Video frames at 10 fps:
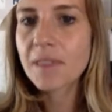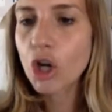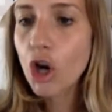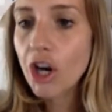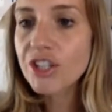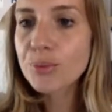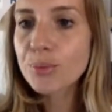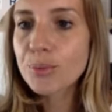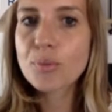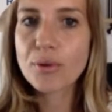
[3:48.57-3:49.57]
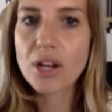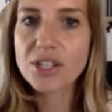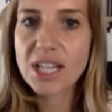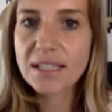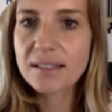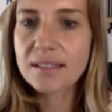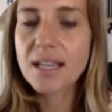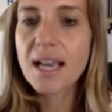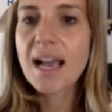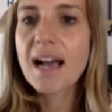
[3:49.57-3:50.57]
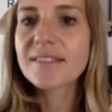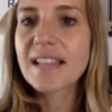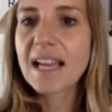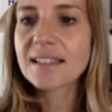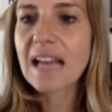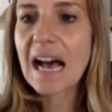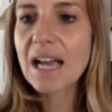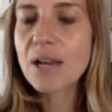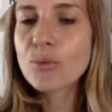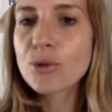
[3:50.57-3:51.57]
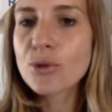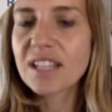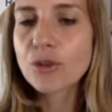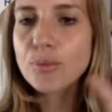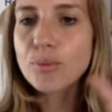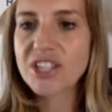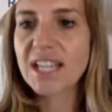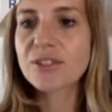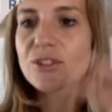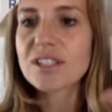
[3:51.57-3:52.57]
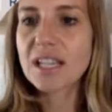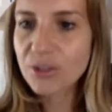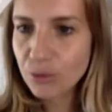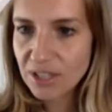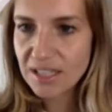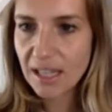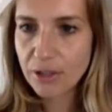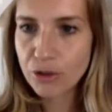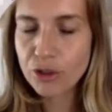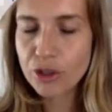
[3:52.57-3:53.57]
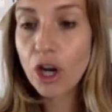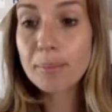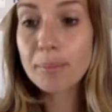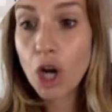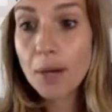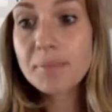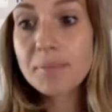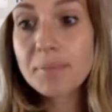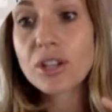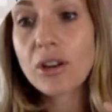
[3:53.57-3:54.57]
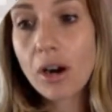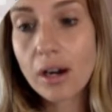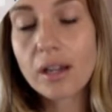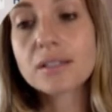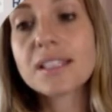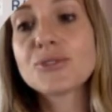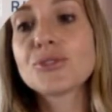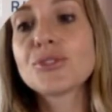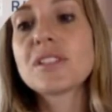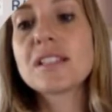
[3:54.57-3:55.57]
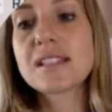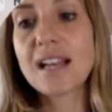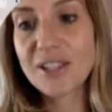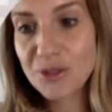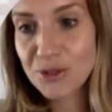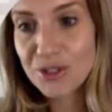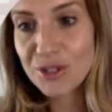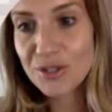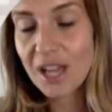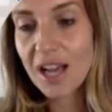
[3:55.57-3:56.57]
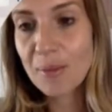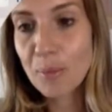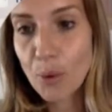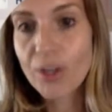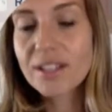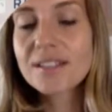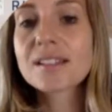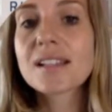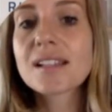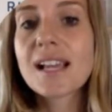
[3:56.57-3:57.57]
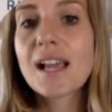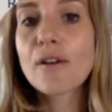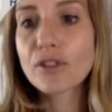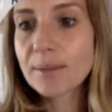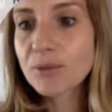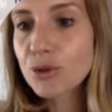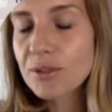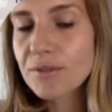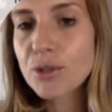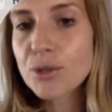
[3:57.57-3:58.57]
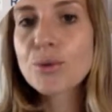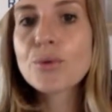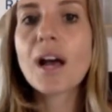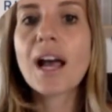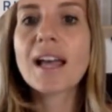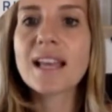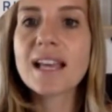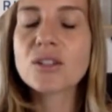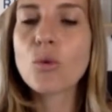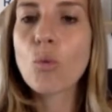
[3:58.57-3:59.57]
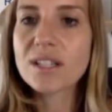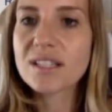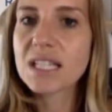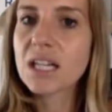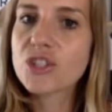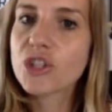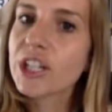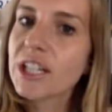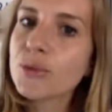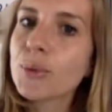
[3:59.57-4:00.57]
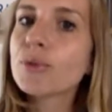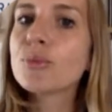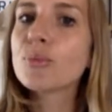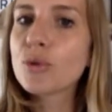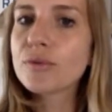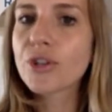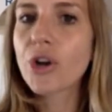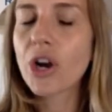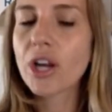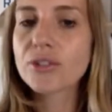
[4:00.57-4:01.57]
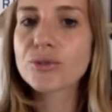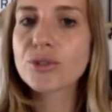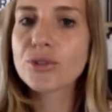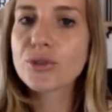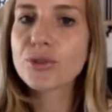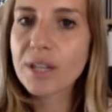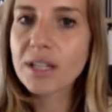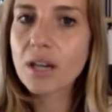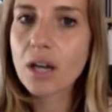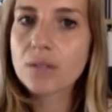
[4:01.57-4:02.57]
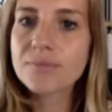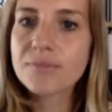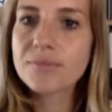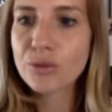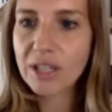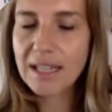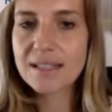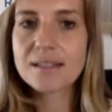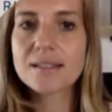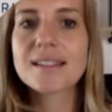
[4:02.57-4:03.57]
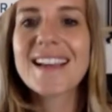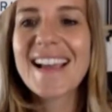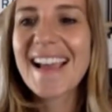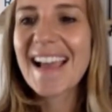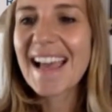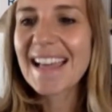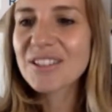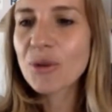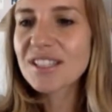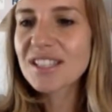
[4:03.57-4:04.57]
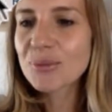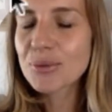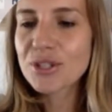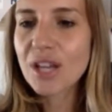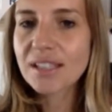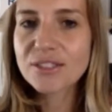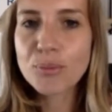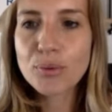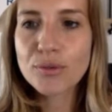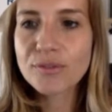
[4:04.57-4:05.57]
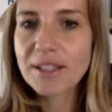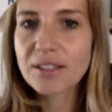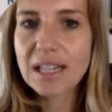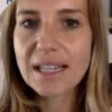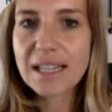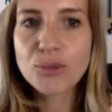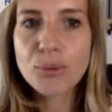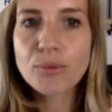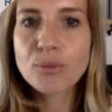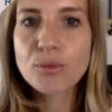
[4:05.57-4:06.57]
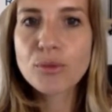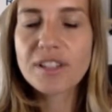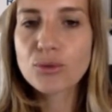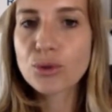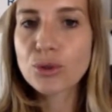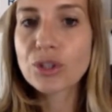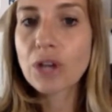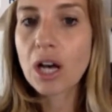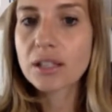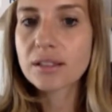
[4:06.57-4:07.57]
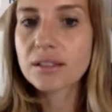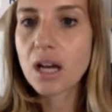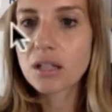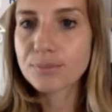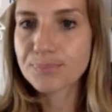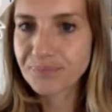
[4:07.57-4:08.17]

cards with a new project then I would take the project, assign it to a designer, cop- copy the card into the designer's uh, board for them to review. And then once they started, we would move the card to the doing column, doing list. And then once it was done and approved by the client, we would move it to the done column.